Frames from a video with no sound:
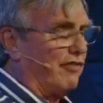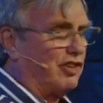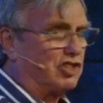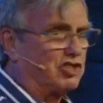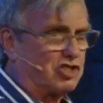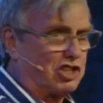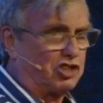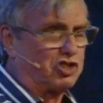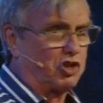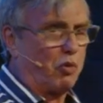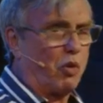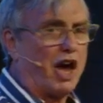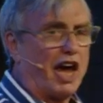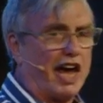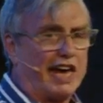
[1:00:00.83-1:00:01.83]
in such a
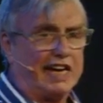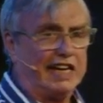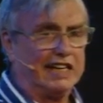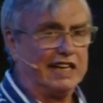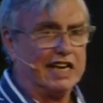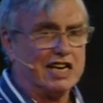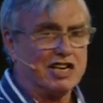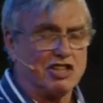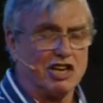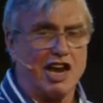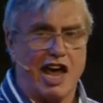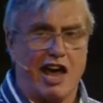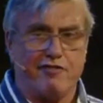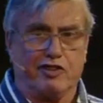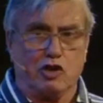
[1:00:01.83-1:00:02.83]
way that
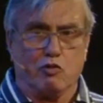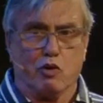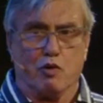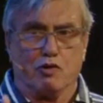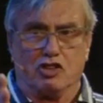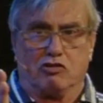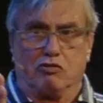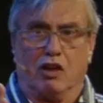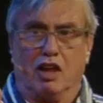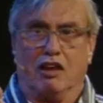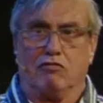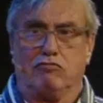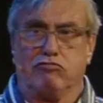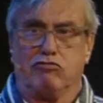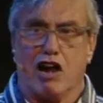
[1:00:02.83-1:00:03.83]
heaven will
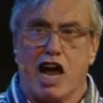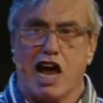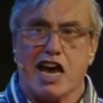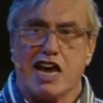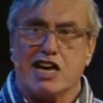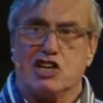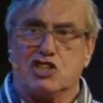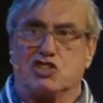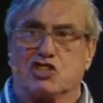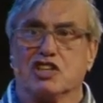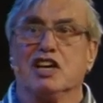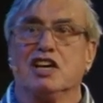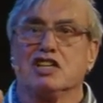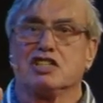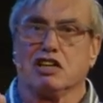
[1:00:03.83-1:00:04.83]
rise
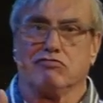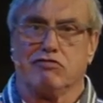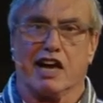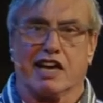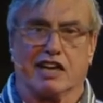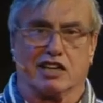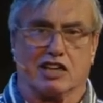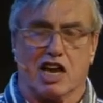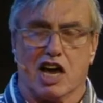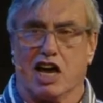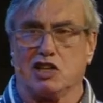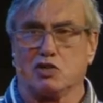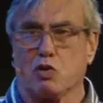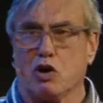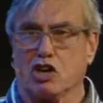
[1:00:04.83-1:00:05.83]
to
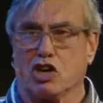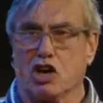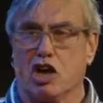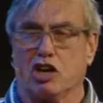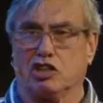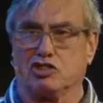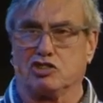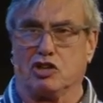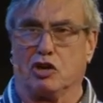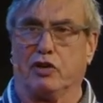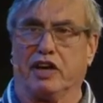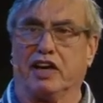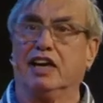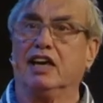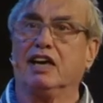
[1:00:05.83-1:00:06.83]
recognize what God is
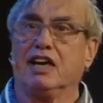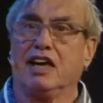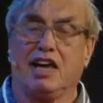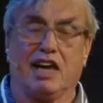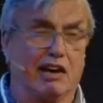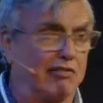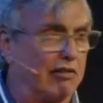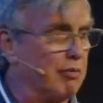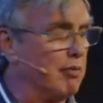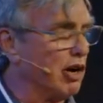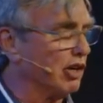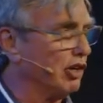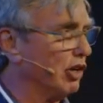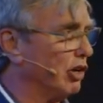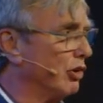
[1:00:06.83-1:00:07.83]
doing here
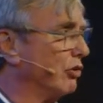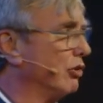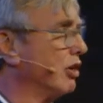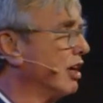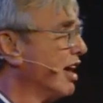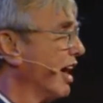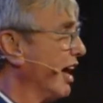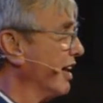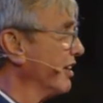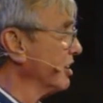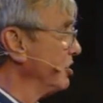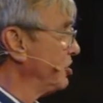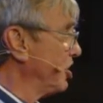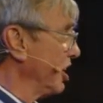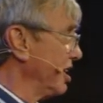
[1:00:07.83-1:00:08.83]
among you, and that
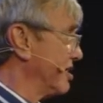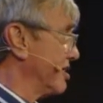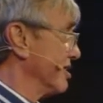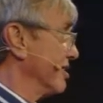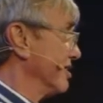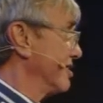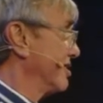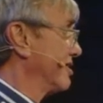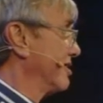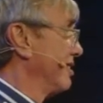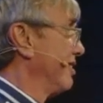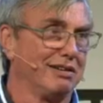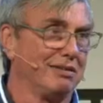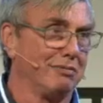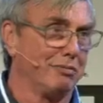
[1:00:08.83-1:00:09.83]
Jesus,
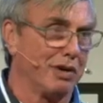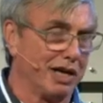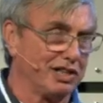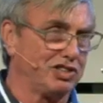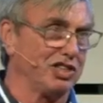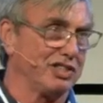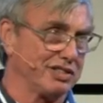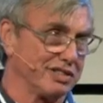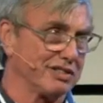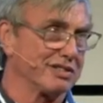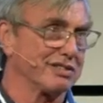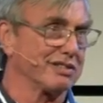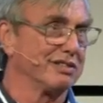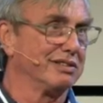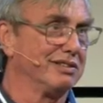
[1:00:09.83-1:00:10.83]
my
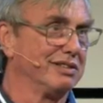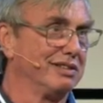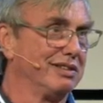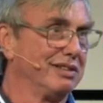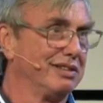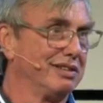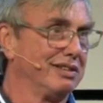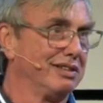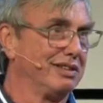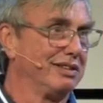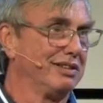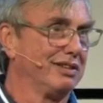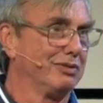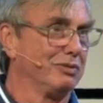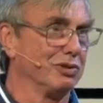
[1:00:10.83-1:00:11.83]
Jesus,
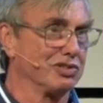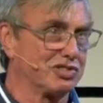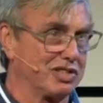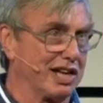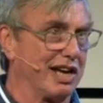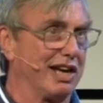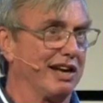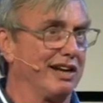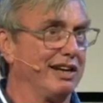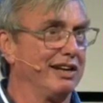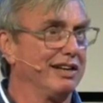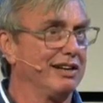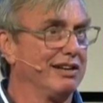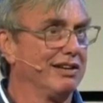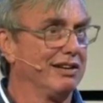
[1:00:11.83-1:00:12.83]
will stand
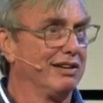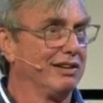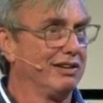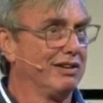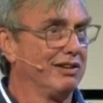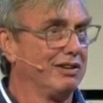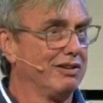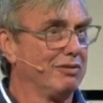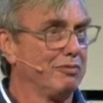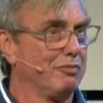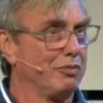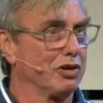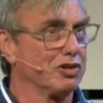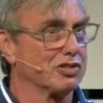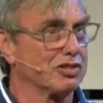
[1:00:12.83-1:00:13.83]

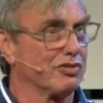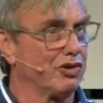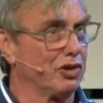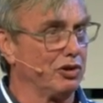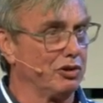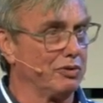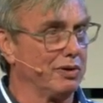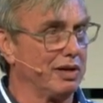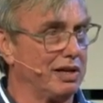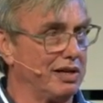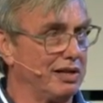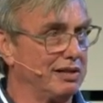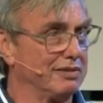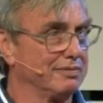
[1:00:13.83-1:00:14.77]
because of who you are.